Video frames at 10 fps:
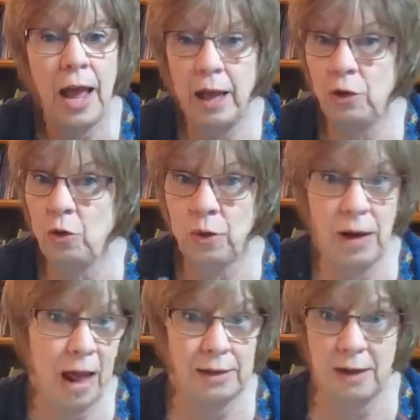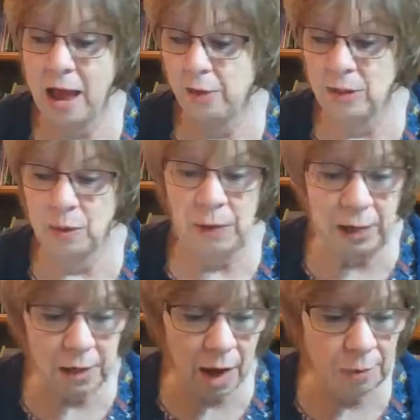and you can act it out as
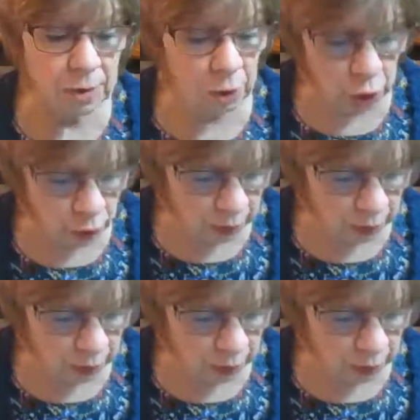many times as you